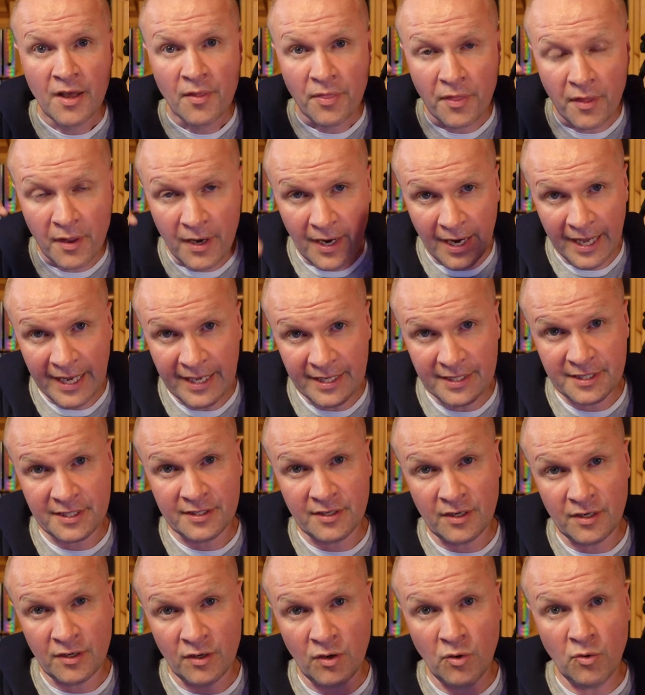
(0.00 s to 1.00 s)
the
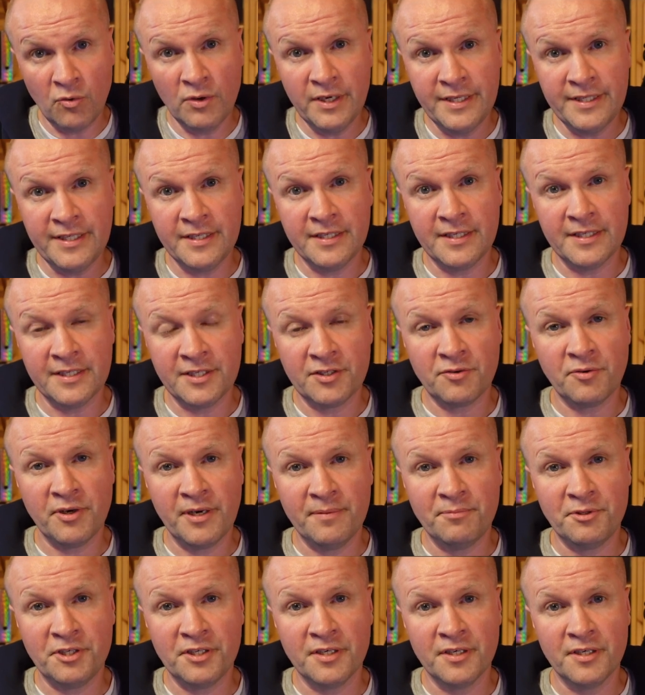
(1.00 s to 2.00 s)
links are all in the
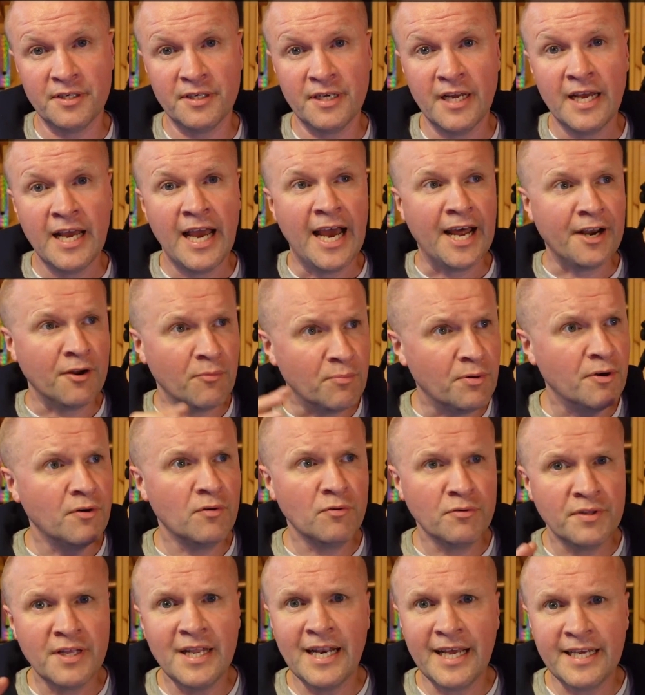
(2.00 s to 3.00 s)
description, and I'll put
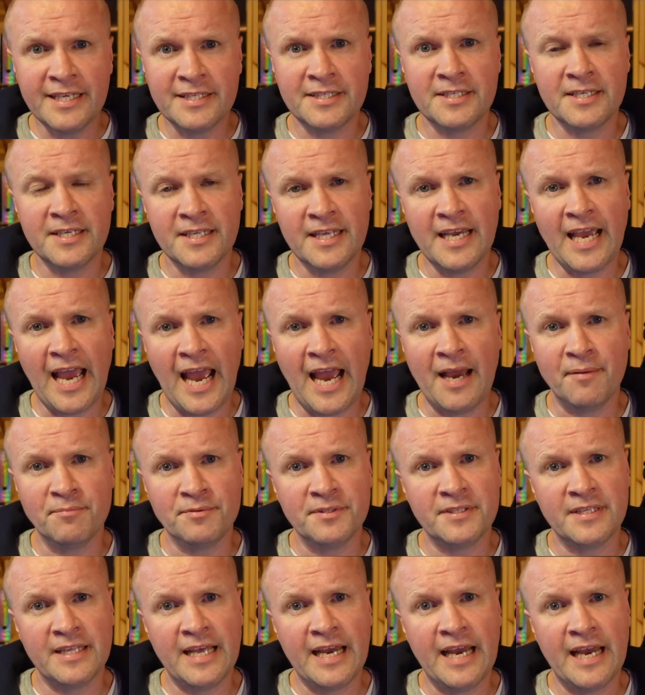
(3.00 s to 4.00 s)
all the links to the
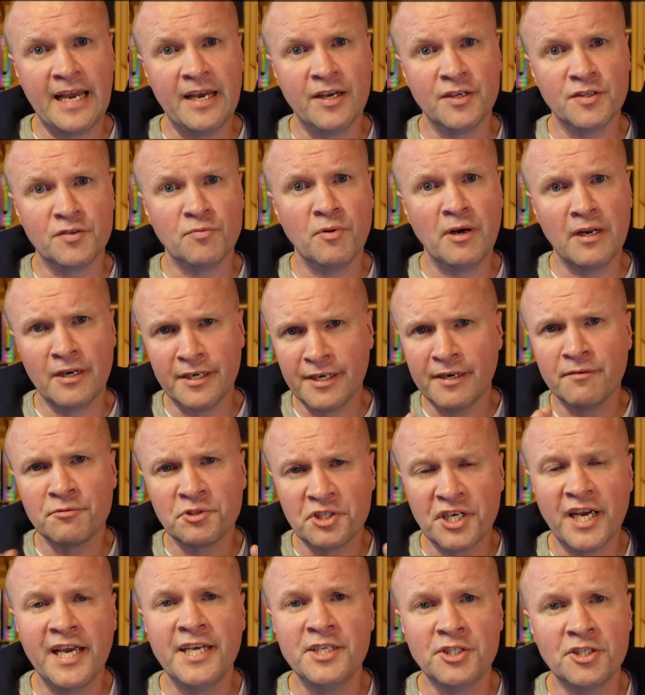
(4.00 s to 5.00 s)
apps there as well, and I'll
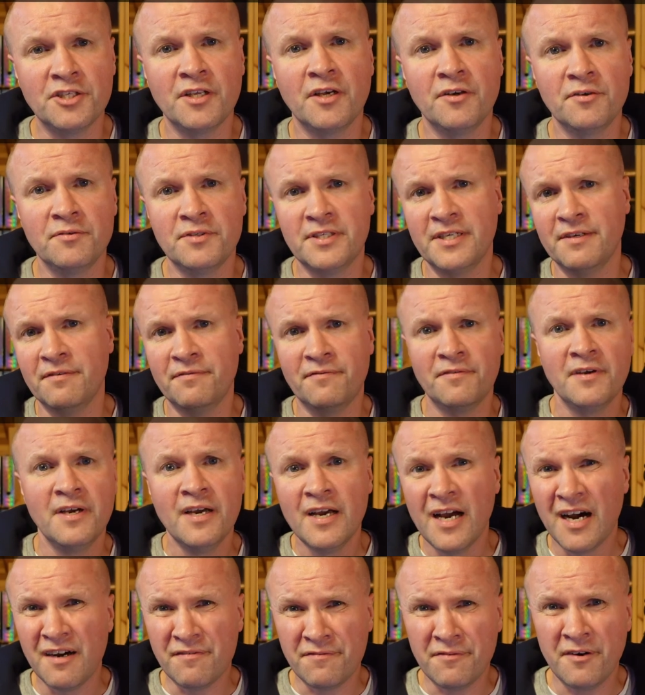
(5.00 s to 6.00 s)
change those if
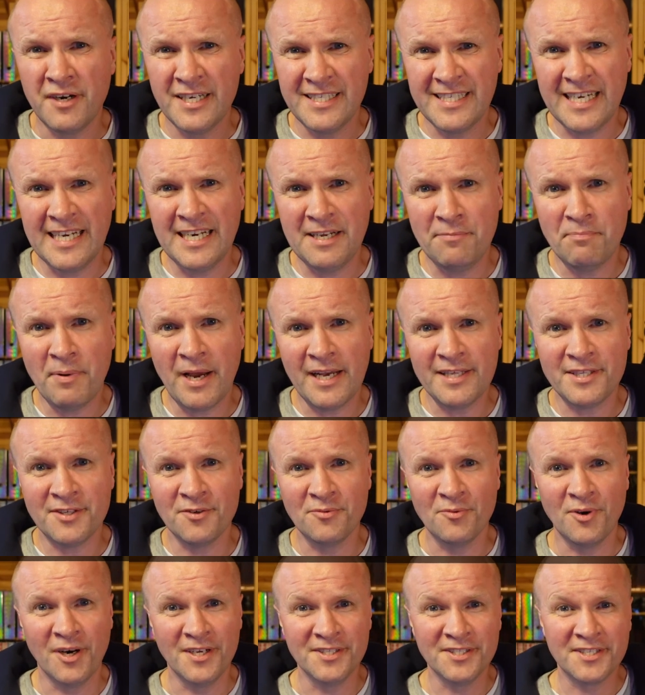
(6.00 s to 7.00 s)
I find any
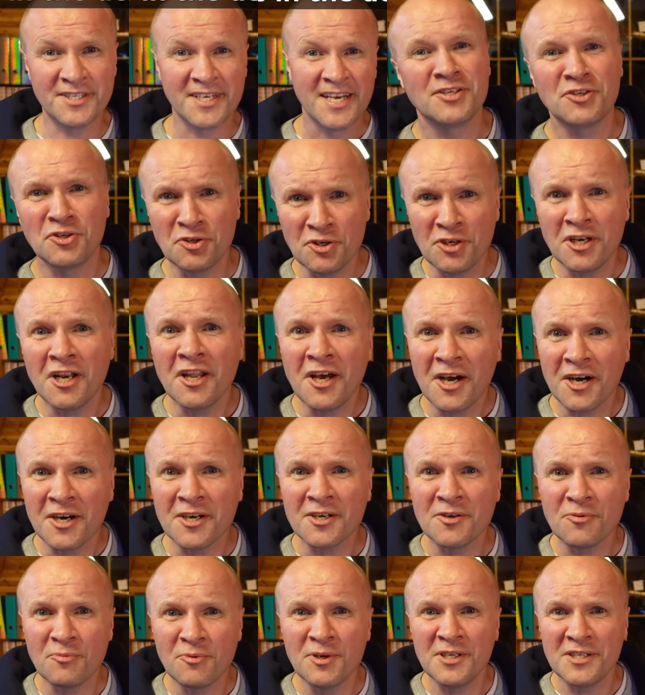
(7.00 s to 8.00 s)
better ones. Good
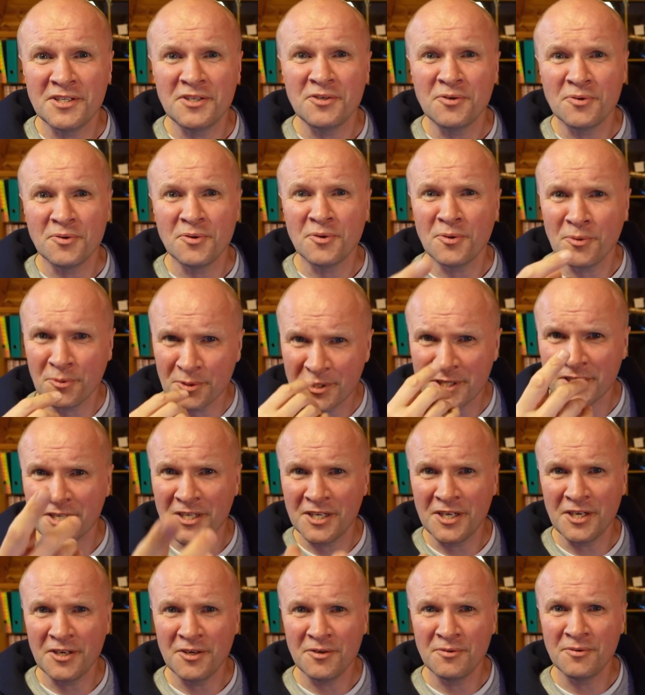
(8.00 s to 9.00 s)
luck with your
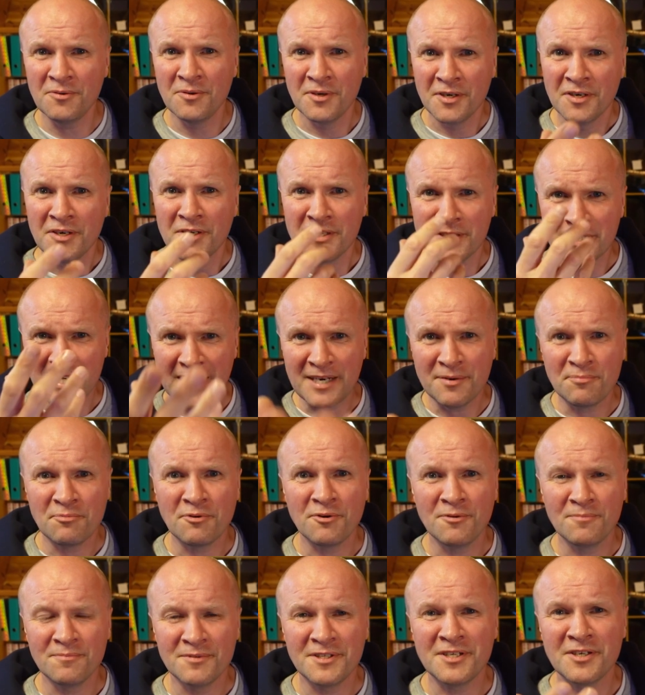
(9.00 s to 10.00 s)
autocue
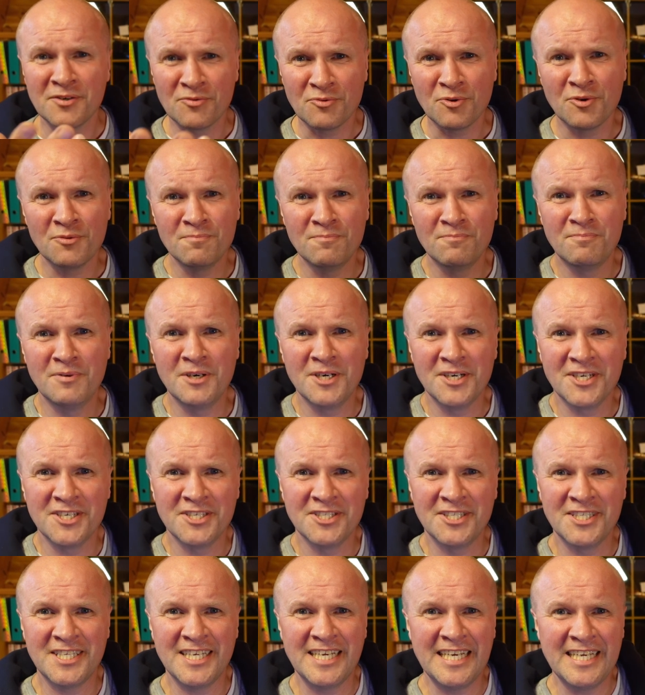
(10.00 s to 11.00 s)
teleprompter Ron
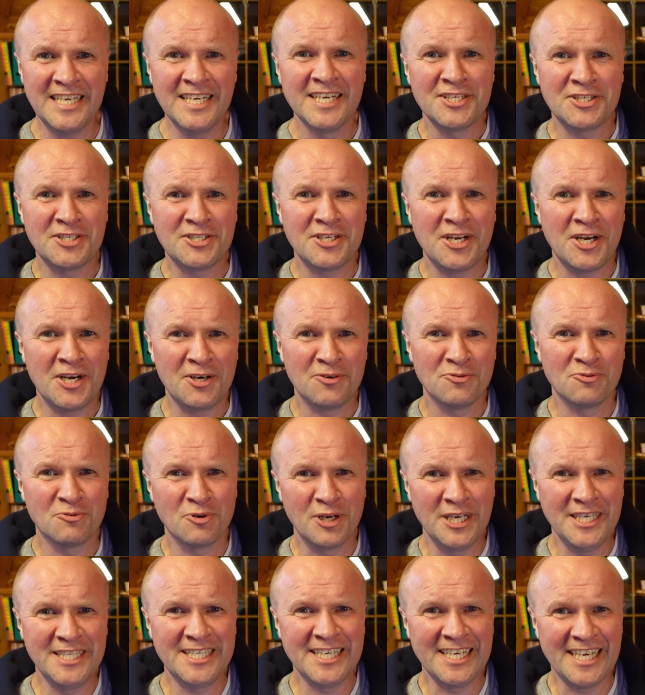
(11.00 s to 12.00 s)
Burgundy style
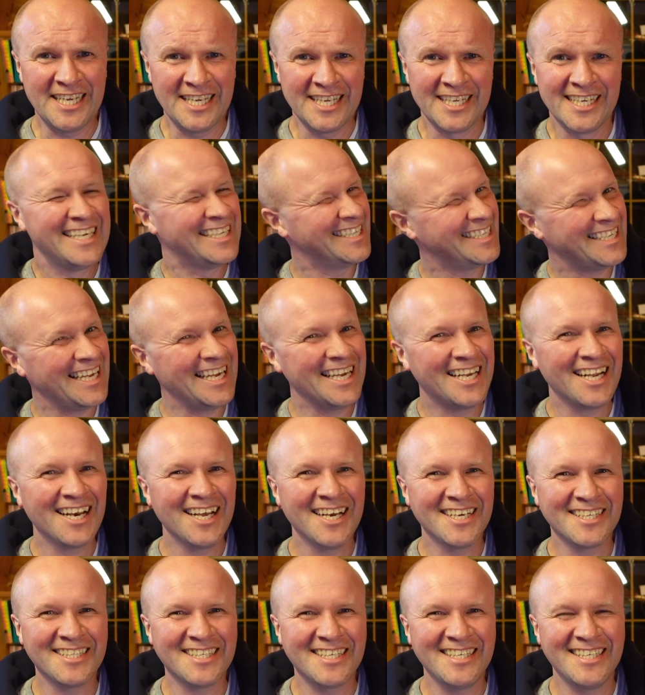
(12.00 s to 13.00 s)
reading. Stay
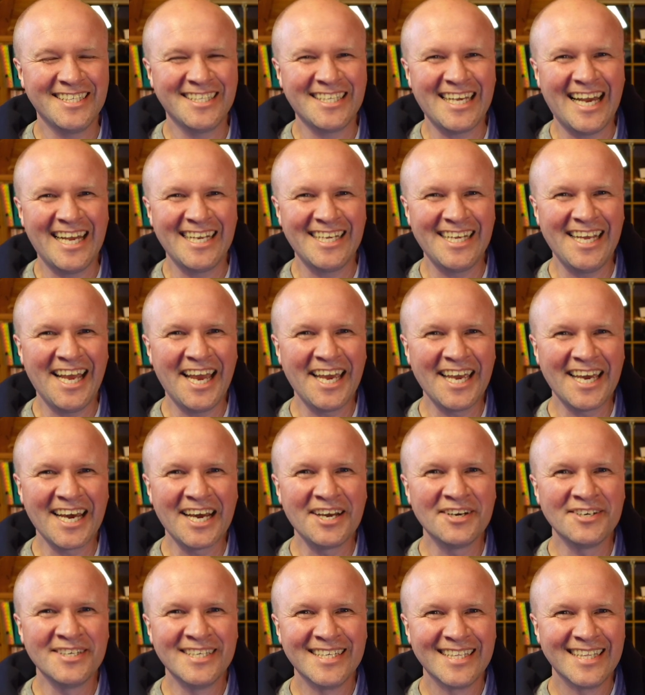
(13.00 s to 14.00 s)
classy, San
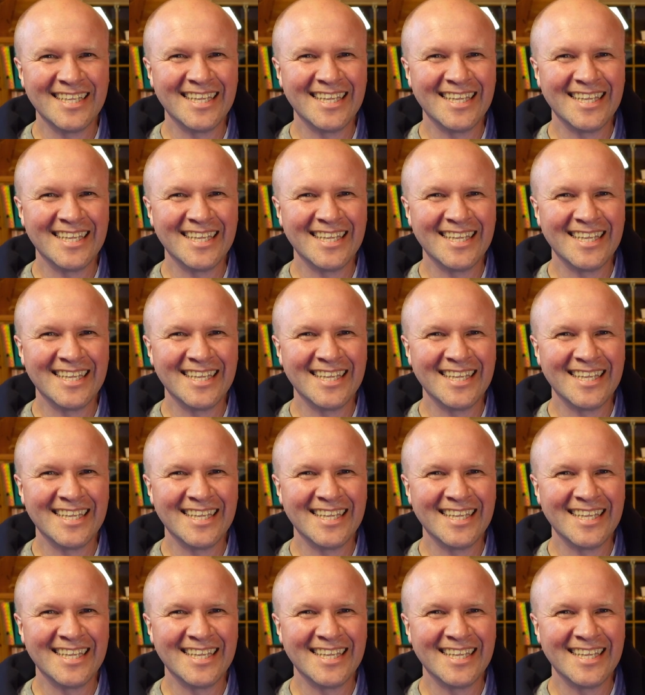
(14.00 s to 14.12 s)
Diego.